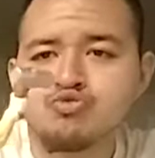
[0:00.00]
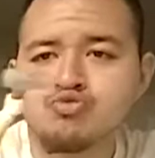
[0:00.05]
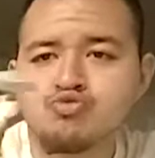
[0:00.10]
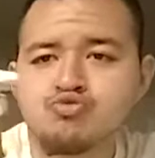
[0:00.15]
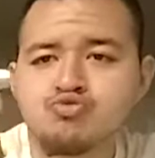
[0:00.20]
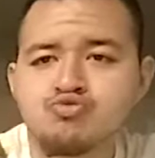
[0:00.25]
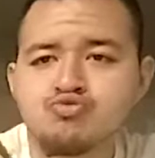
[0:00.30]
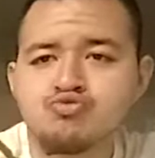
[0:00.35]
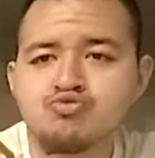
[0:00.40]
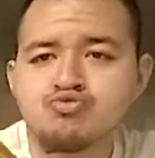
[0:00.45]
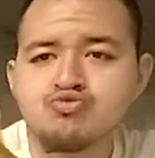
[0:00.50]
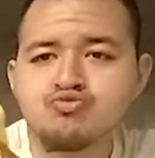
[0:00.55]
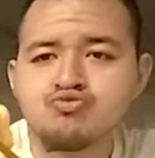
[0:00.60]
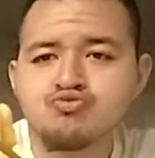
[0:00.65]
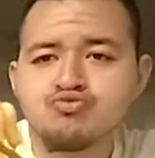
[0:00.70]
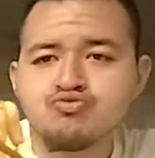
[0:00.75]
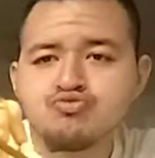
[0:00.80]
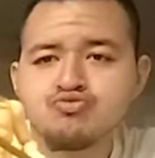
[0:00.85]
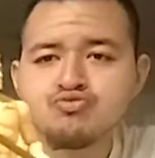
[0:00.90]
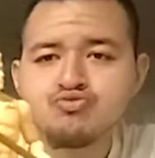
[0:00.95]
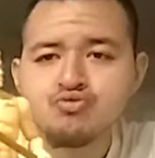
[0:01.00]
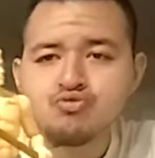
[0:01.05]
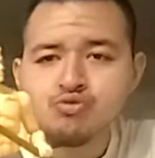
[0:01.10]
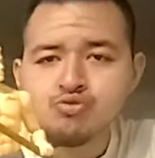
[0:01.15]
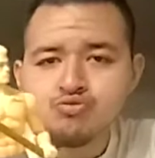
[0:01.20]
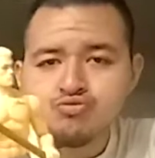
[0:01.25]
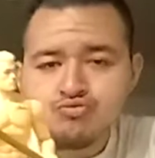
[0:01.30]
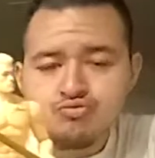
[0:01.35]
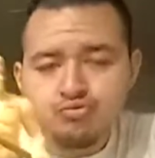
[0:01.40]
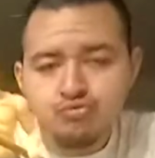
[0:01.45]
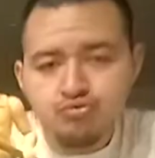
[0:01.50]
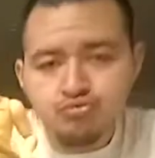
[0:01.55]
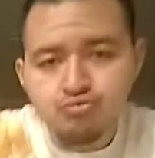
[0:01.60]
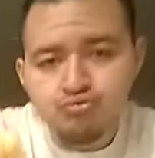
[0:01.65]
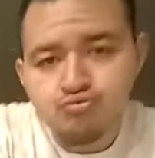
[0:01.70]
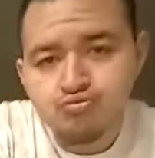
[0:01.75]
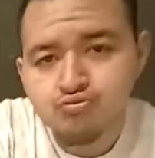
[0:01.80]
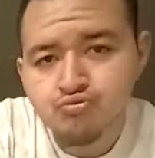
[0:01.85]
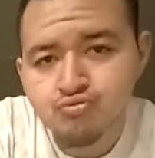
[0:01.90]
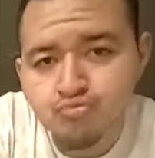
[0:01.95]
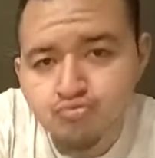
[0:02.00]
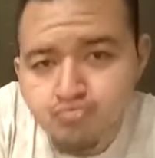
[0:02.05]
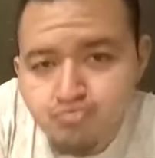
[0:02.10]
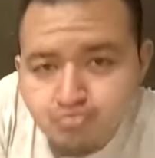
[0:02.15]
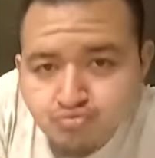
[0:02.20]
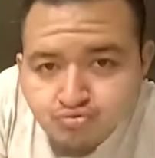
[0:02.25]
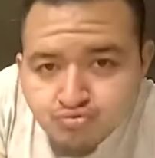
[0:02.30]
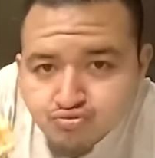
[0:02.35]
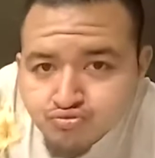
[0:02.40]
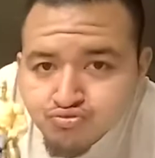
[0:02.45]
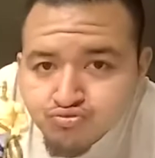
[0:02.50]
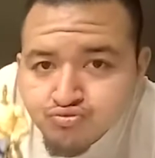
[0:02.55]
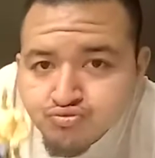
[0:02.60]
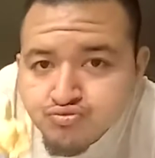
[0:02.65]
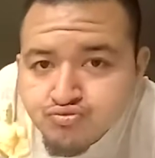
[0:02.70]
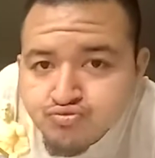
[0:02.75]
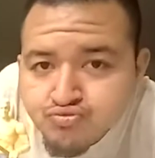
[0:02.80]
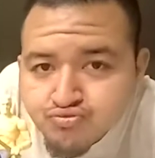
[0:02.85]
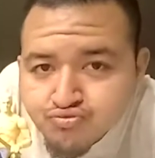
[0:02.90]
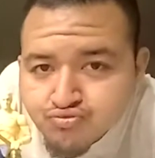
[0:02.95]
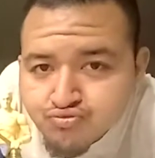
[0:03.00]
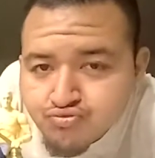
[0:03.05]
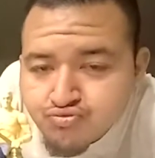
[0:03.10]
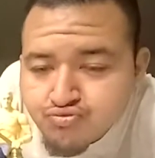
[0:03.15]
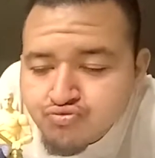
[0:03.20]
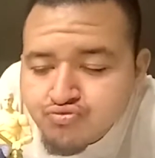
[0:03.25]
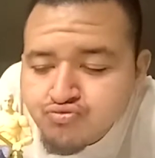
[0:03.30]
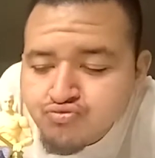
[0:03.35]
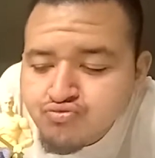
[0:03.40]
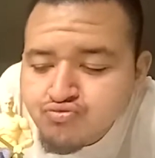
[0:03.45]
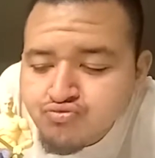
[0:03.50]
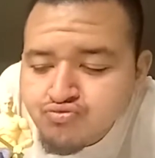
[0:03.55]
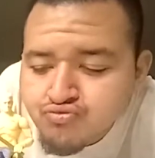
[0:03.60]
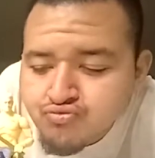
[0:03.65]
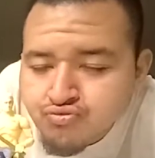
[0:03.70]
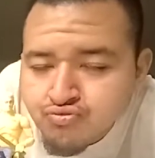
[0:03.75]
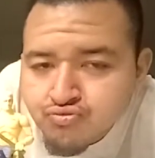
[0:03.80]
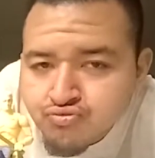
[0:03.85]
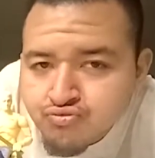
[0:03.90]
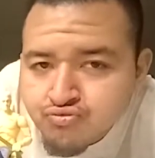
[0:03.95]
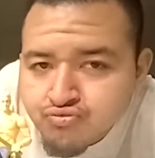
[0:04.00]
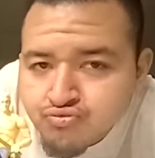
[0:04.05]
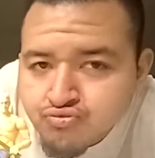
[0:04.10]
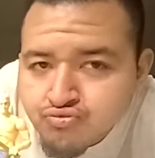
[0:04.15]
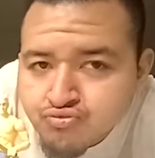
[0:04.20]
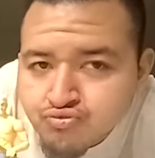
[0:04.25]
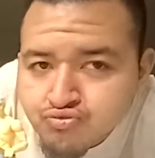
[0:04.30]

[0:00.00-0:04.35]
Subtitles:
(silence)